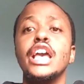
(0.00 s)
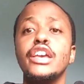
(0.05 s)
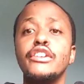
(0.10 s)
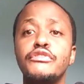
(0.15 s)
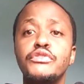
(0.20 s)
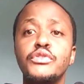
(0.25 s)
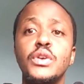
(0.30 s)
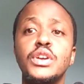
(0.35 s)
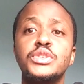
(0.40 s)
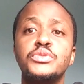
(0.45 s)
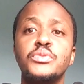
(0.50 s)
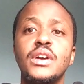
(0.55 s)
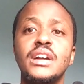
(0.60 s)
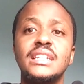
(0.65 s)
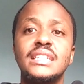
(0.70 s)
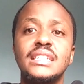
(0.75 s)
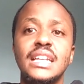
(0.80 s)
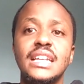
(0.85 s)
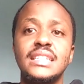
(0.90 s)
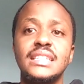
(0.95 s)
If you want to
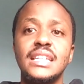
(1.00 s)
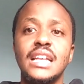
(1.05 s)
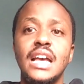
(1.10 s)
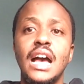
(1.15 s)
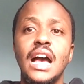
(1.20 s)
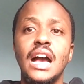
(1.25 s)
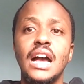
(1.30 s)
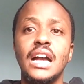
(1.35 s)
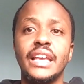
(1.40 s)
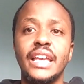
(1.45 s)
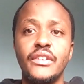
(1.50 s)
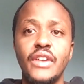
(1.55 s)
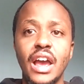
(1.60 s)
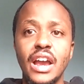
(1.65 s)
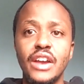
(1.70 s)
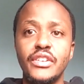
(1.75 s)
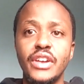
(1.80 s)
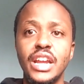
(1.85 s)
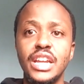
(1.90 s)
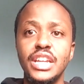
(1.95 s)
access
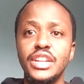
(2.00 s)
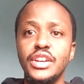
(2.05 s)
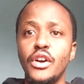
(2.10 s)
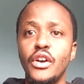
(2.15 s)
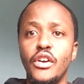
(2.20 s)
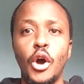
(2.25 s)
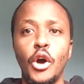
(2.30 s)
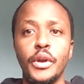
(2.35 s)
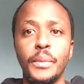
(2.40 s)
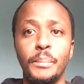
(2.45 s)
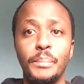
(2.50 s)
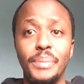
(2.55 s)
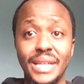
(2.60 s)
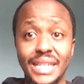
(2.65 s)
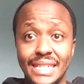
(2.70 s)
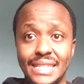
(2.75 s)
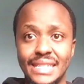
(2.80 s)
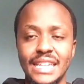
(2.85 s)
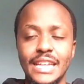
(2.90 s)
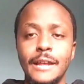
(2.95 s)
Kerrang Radio on
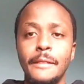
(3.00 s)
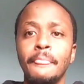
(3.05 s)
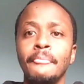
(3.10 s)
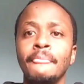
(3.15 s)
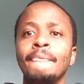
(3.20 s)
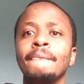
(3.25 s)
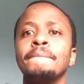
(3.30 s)
PC, you